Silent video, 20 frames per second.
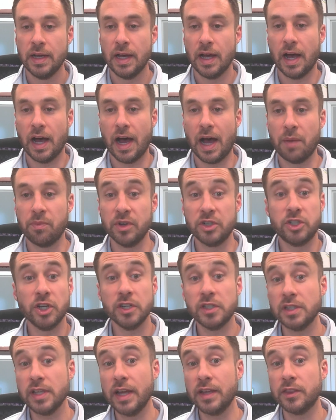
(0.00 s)
But
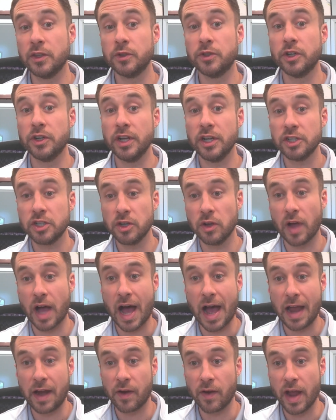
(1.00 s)
just like the traditional
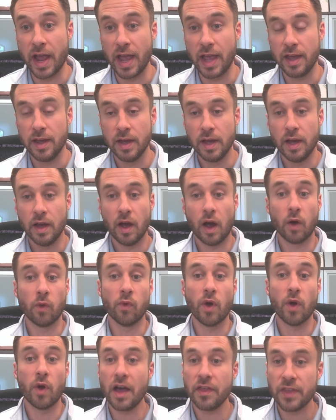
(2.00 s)
IRA, a
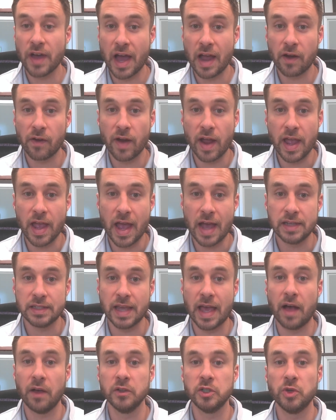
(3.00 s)
Roth IRA has
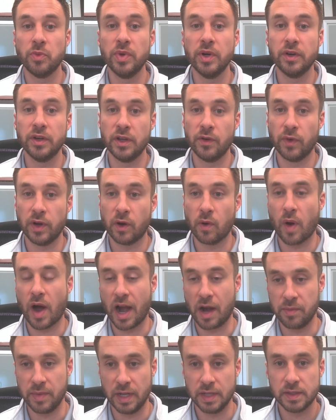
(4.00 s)
eligibility
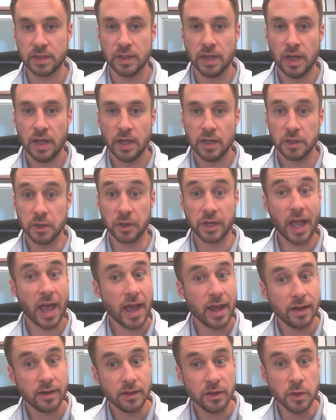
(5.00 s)
requirements. So
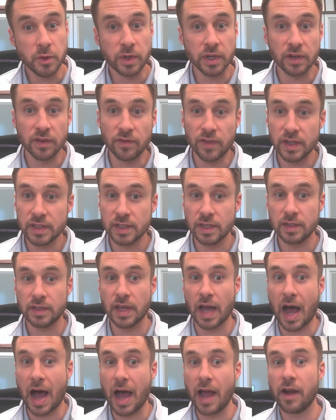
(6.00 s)
again, you can visit
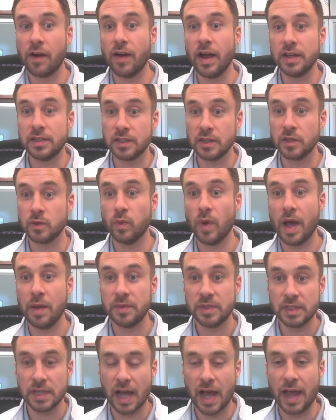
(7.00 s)
the IRS's
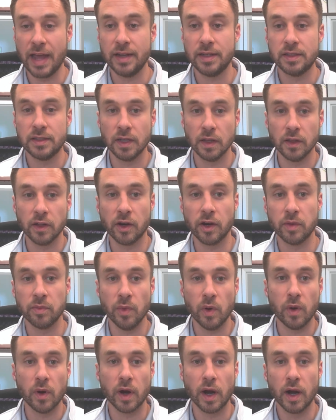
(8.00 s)
website to learn
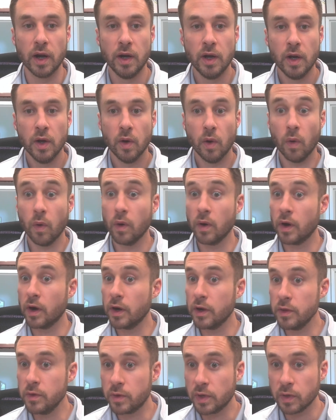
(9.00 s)
more, or
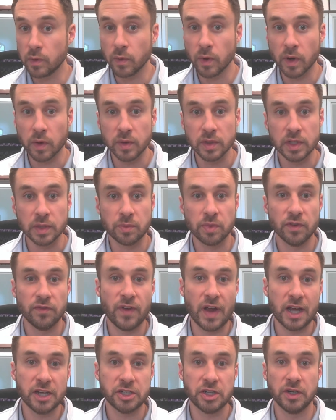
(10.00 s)
you can work with a
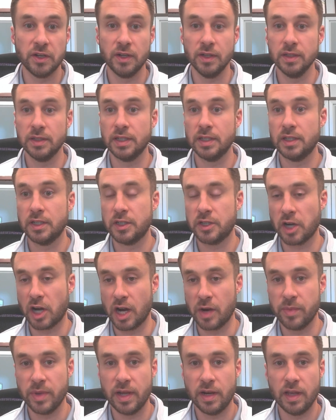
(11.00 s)
professional to
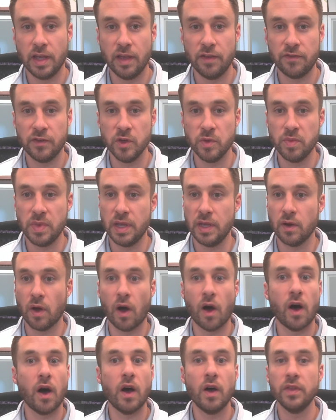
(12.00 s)
determine if you meet
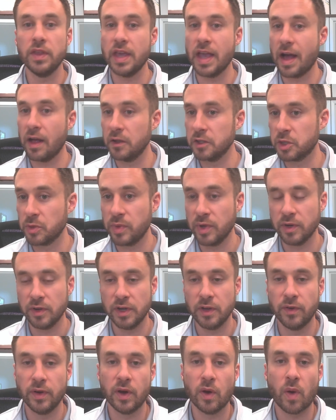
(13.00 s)
all the
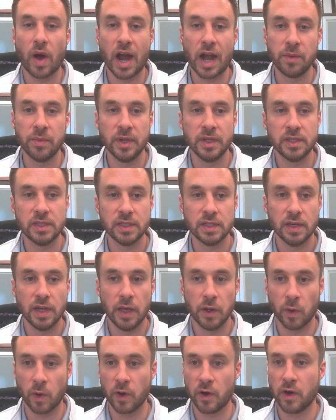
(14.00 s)
eligibility requirements
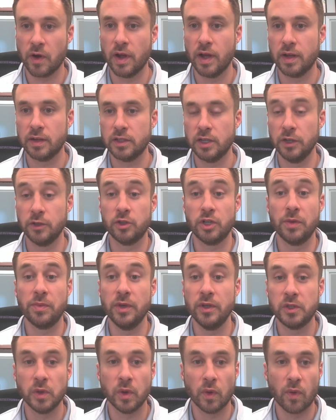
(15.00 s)
in order to
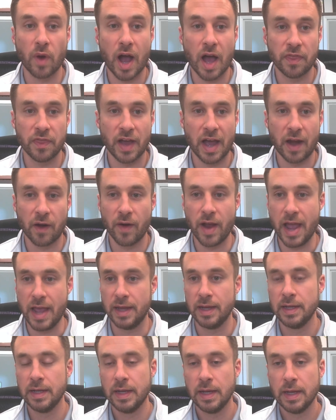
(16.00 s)
contribute to a Roth IRA.
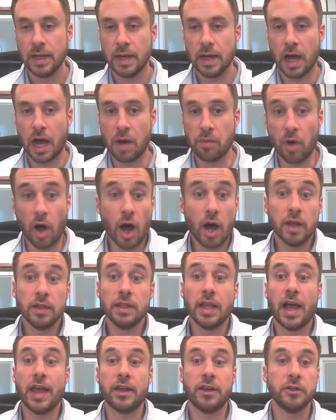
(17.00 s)

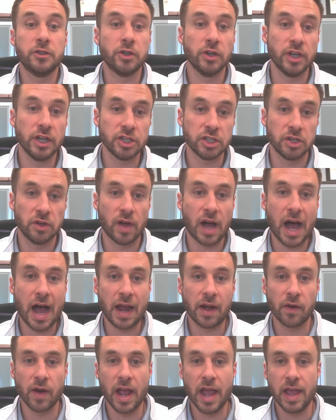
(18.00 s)
Unlike a traditional
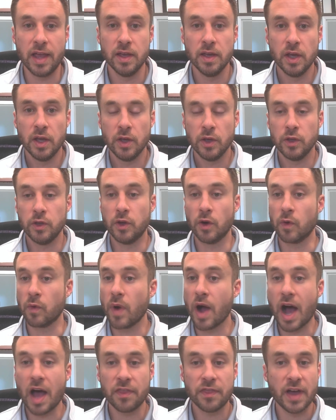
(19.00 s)
IRA, your
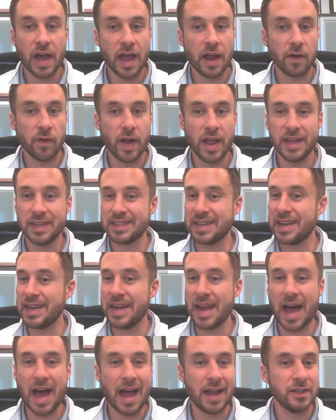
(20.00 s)
Roth IRA is
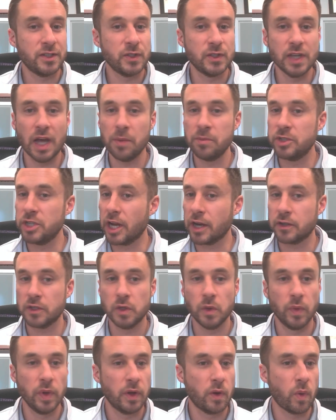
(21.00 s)
not subject
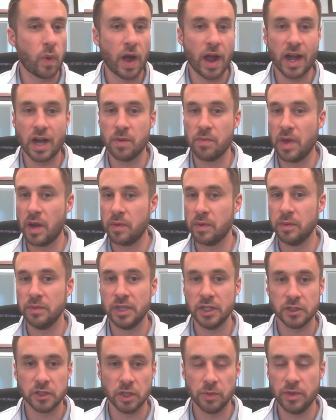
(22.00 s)
to required minimum
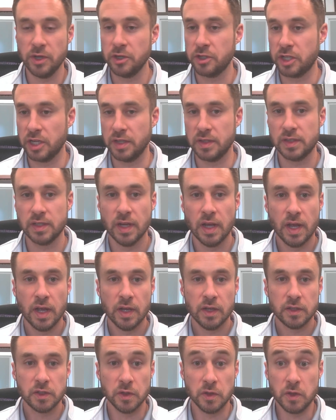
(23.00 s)
distributions.
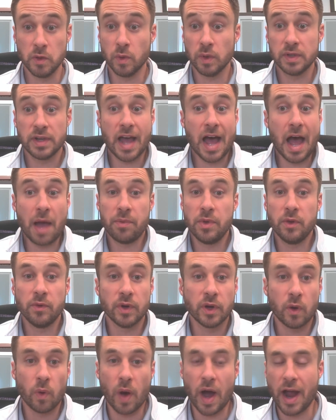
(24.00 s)
So you will not be
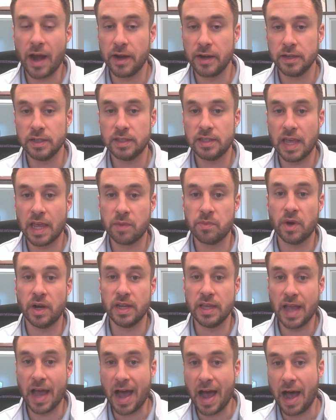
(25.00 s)
required to take
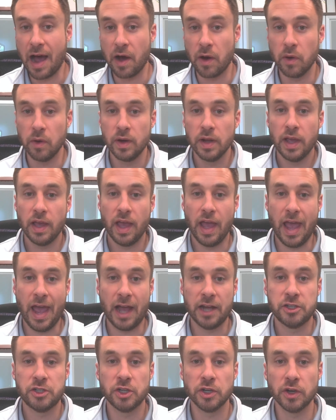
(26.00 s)
money out
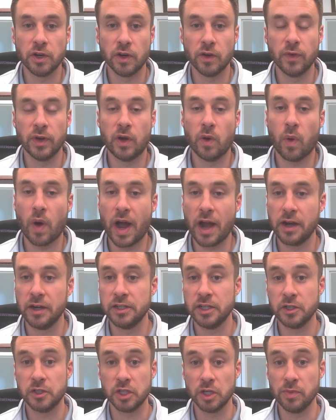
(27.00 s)
at your required
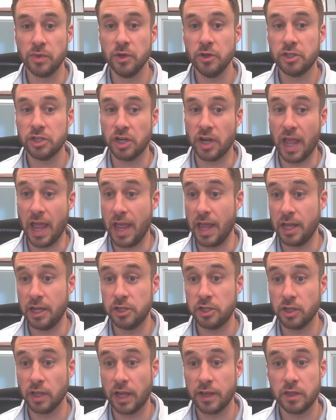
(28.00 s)
distribution
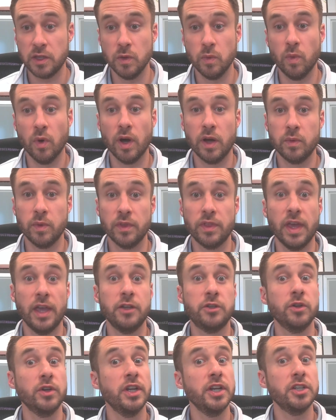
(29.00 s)
age like you would with a
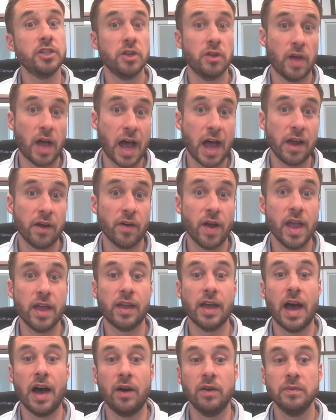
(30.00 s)
traditional IRA
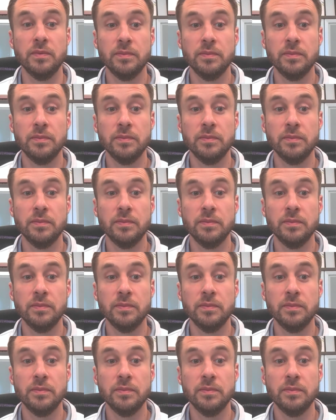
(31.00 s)
account.